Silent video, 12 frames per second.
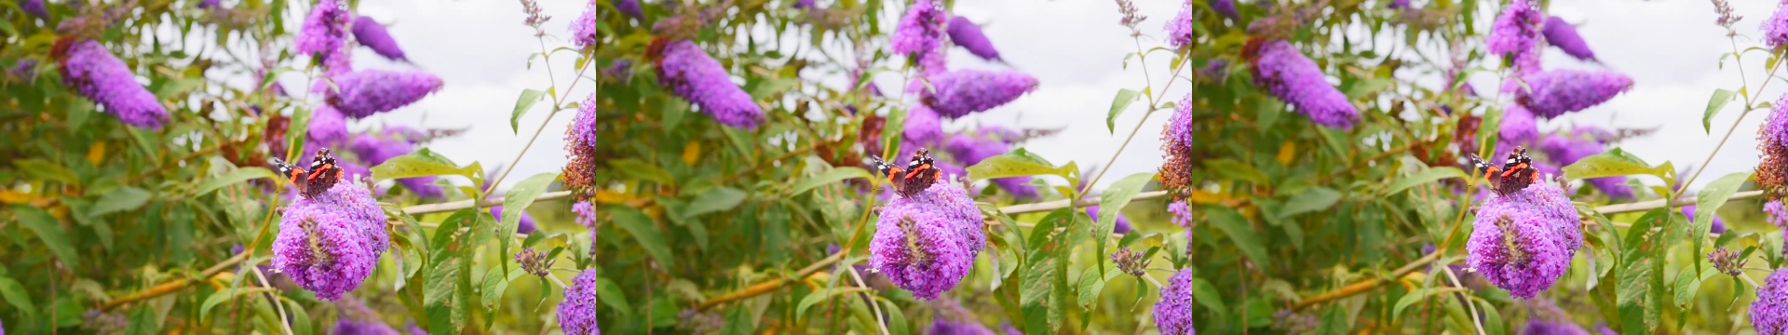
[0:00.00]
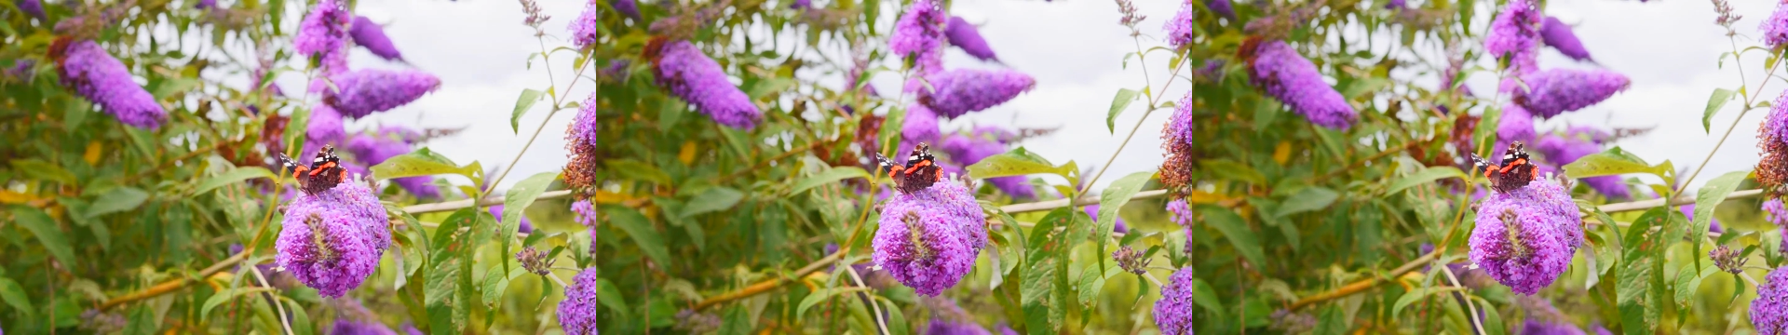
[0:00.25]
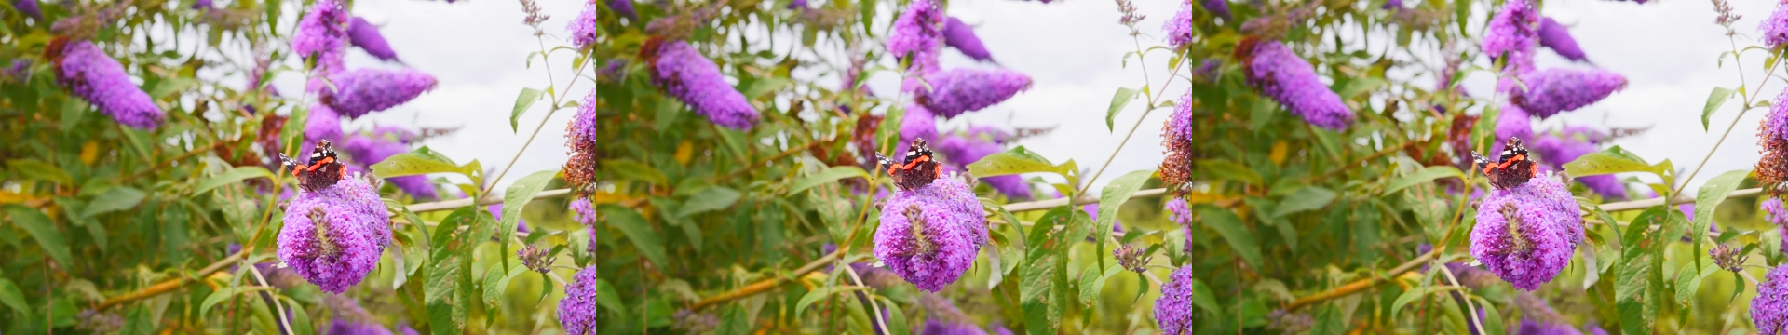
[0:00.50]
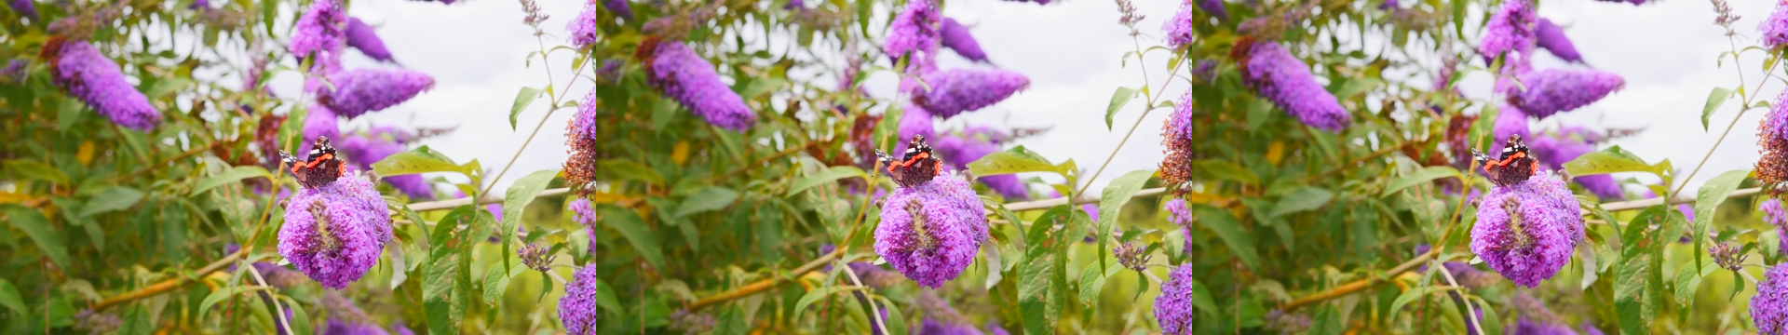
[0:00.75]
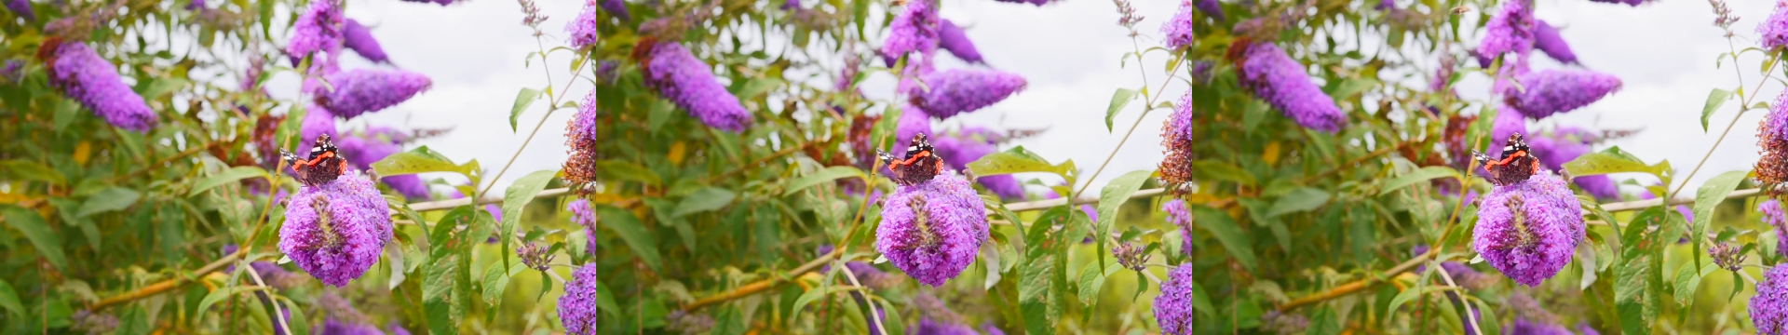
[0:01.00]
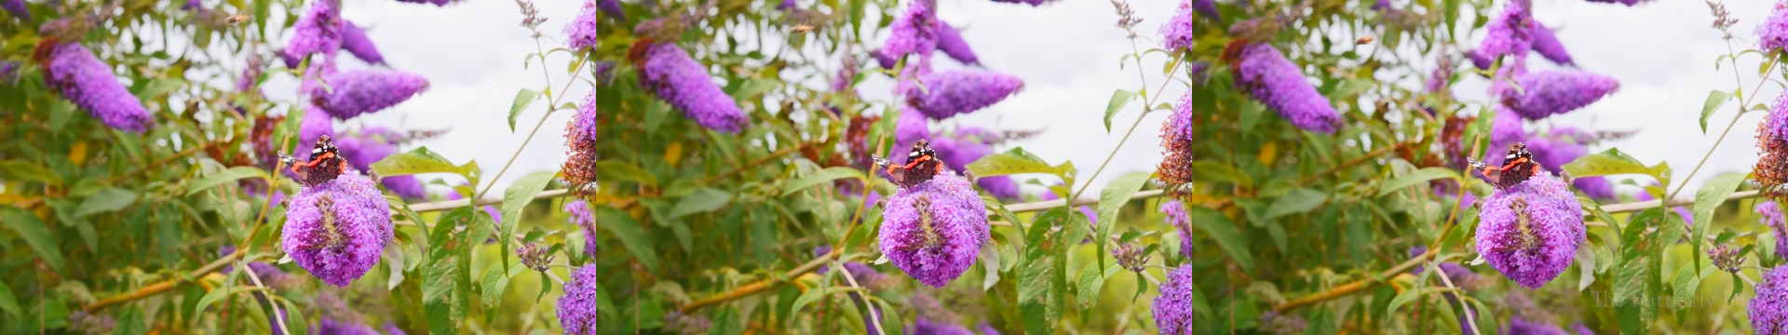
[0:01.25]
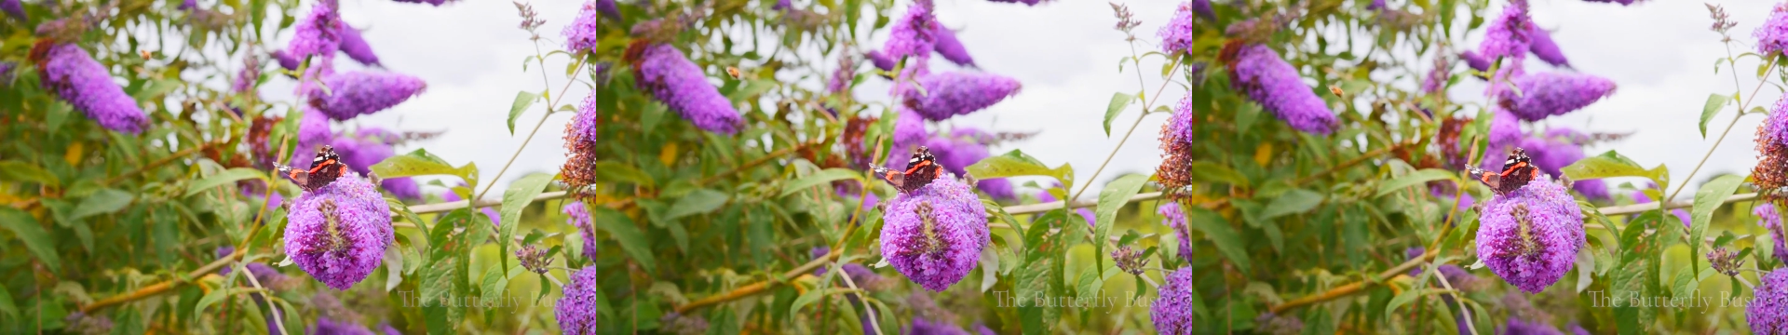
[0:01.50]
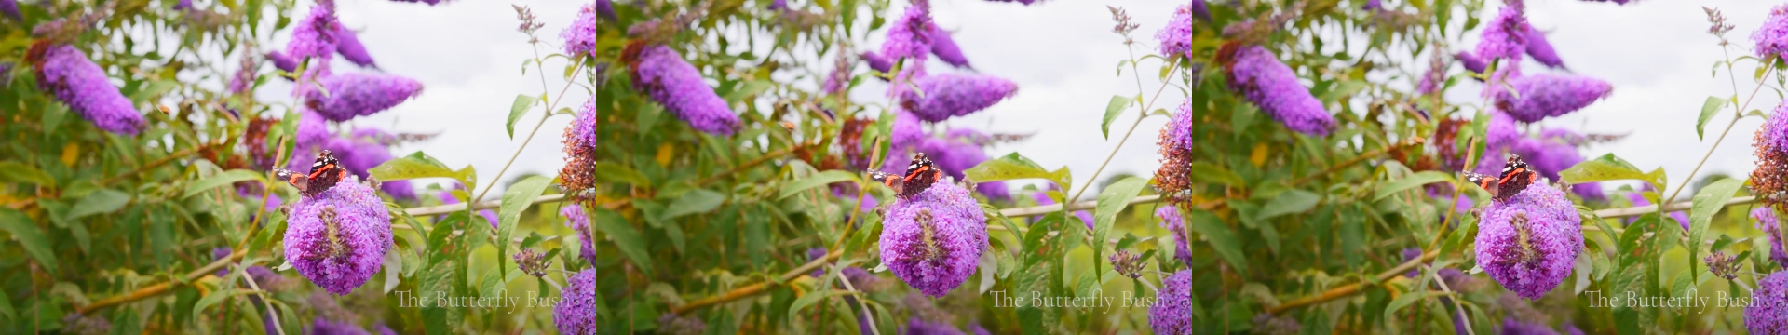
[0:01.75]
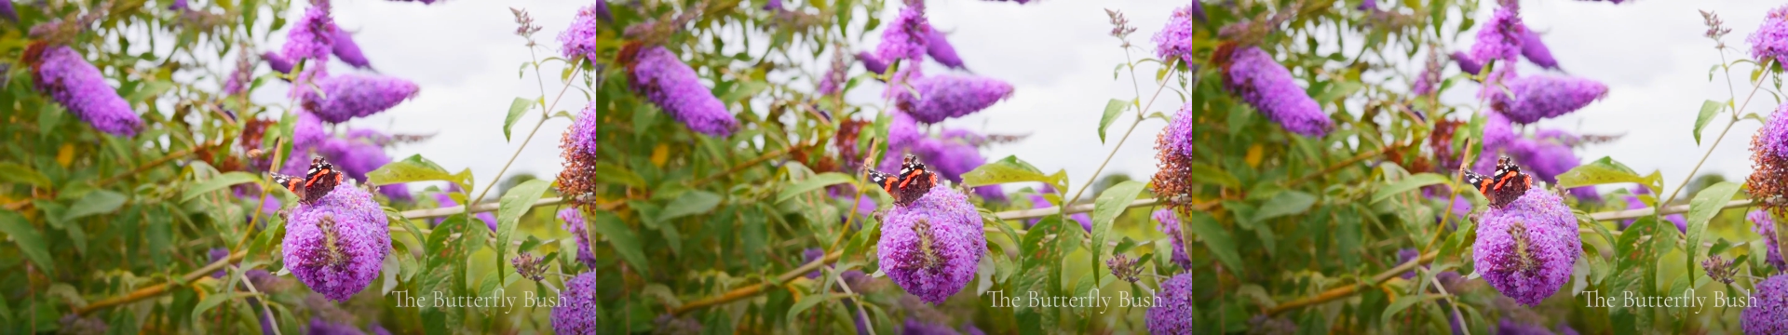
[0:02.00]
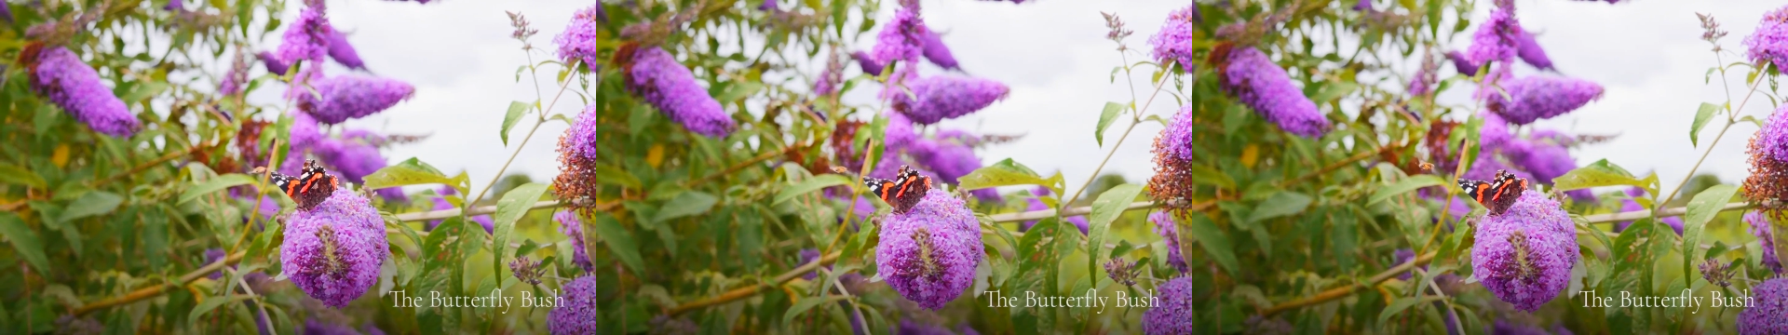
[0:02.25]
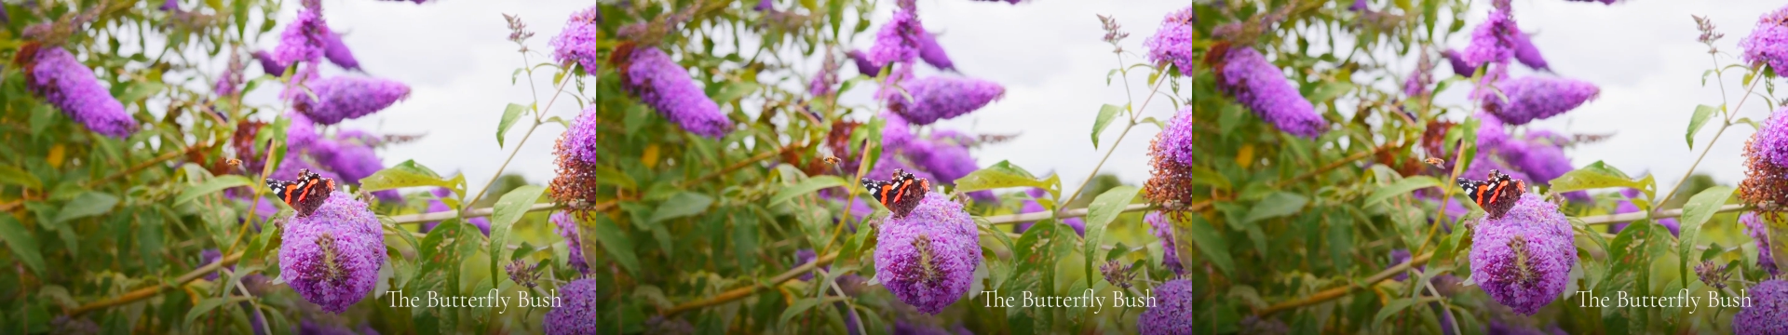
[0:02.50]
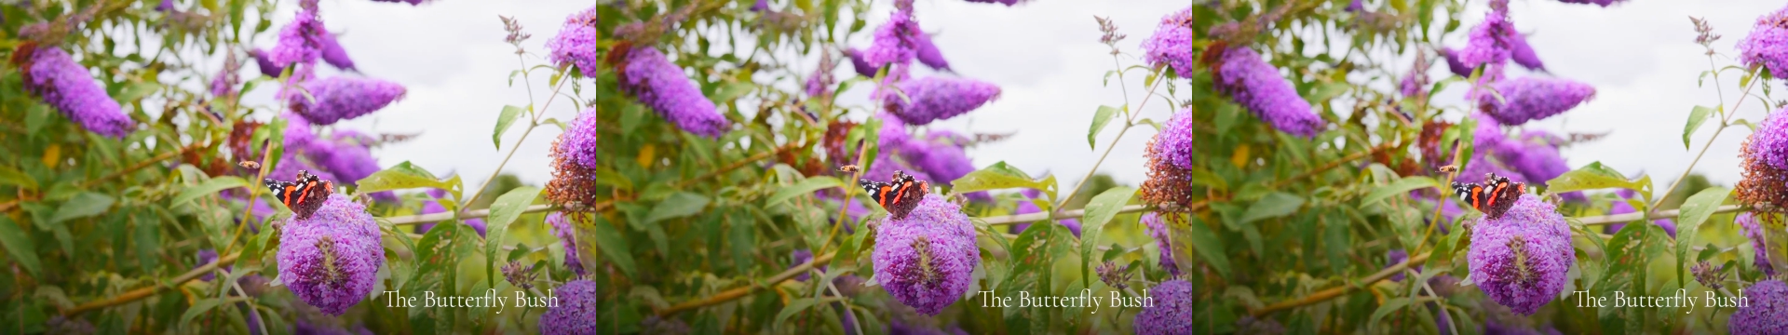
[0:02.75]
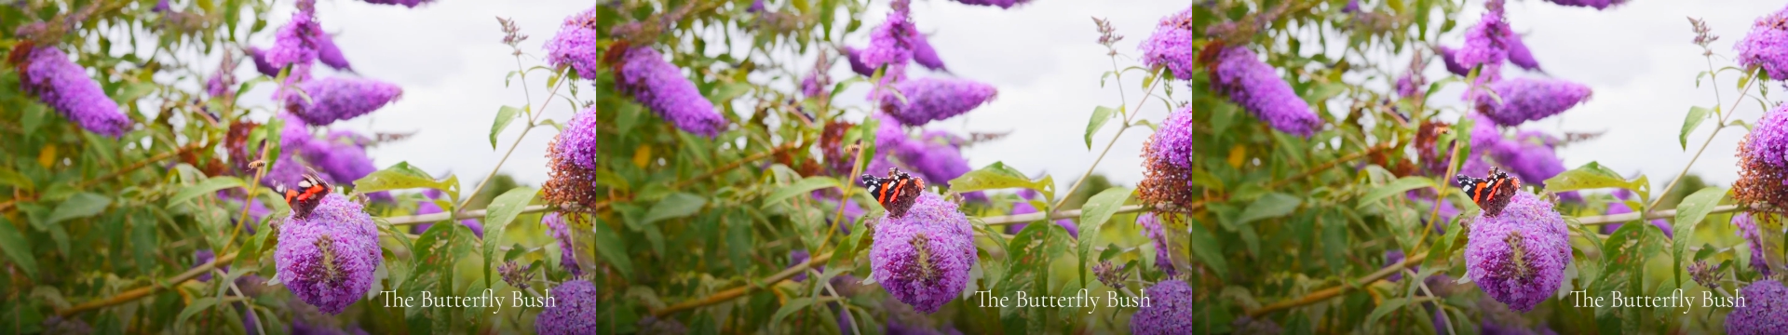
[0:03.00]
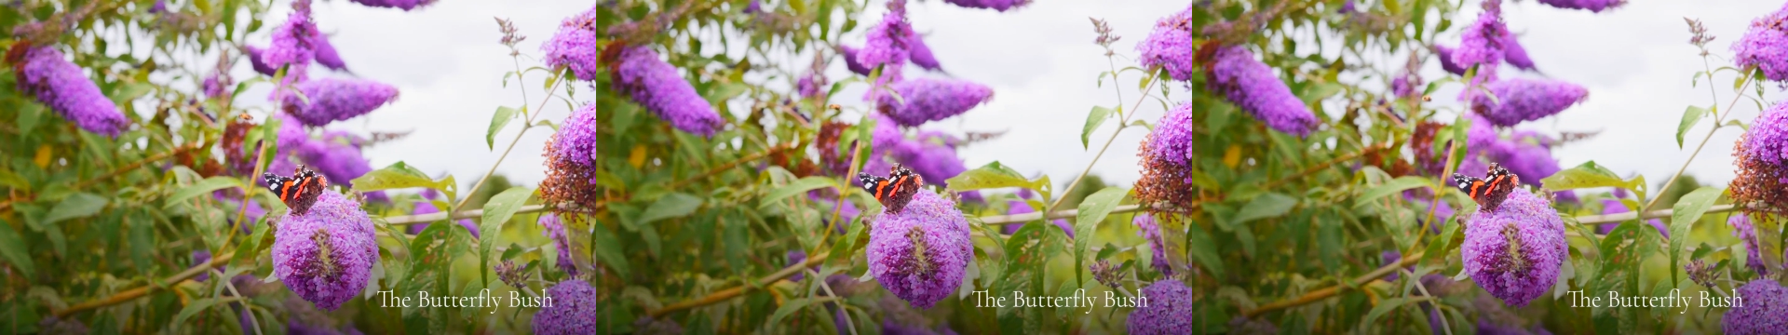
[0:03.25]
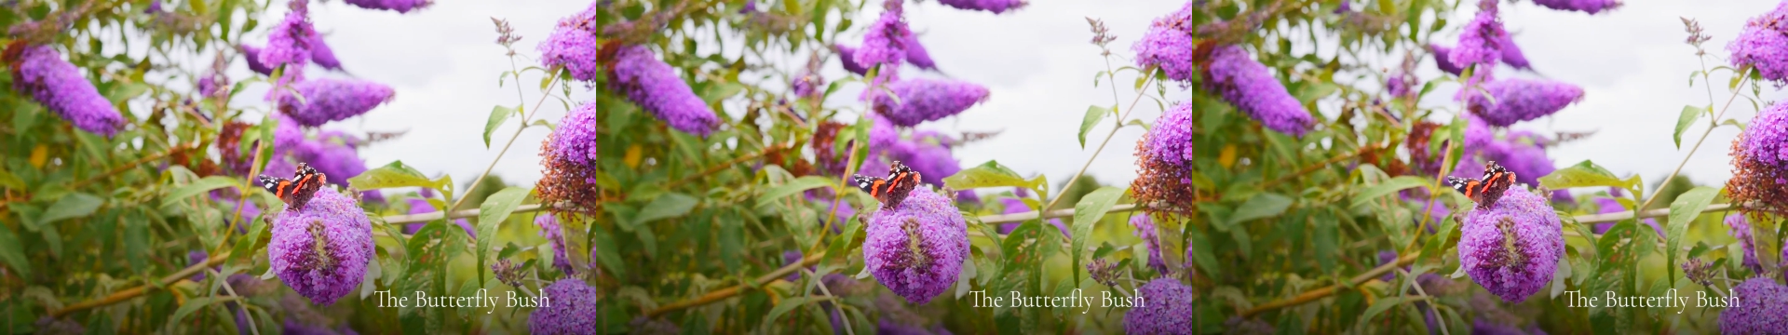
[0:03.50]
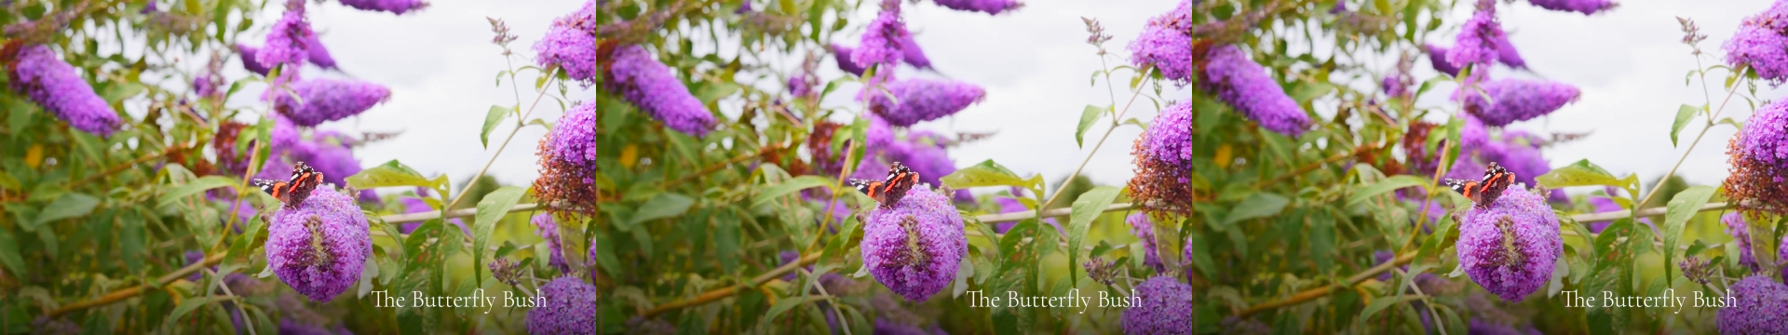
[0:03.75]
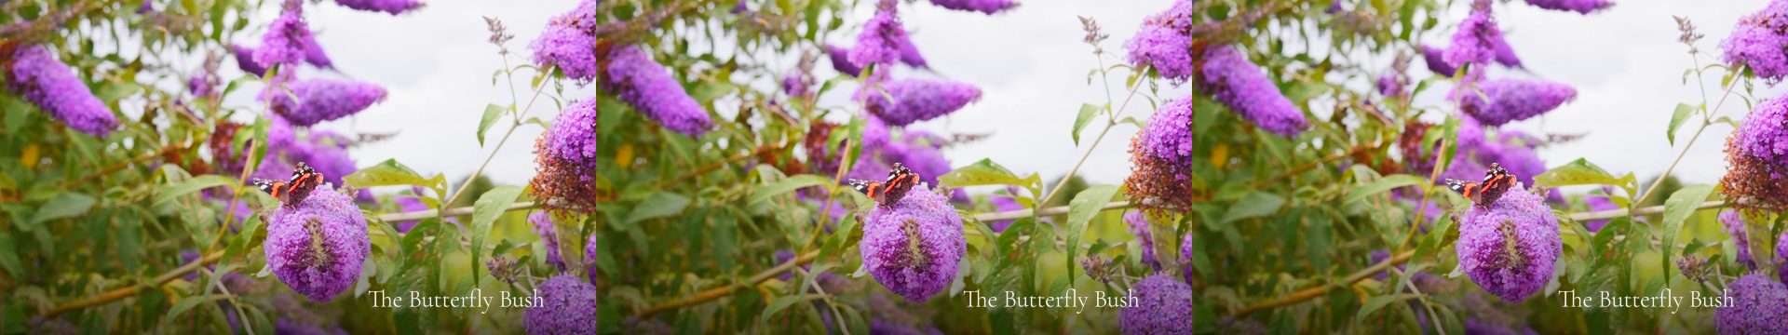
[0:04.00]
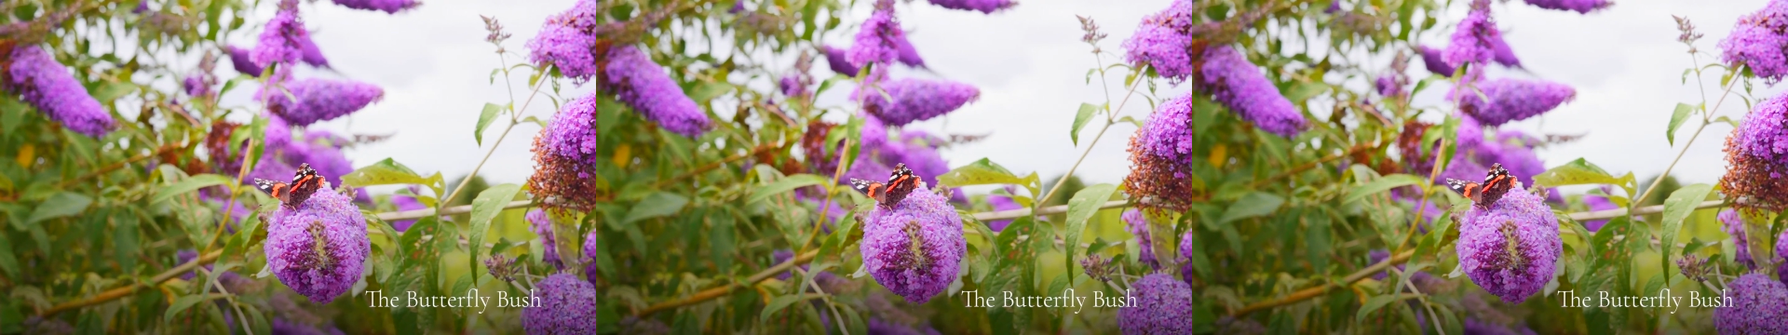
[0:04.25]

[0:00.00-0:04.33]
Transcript: (no speaker visible)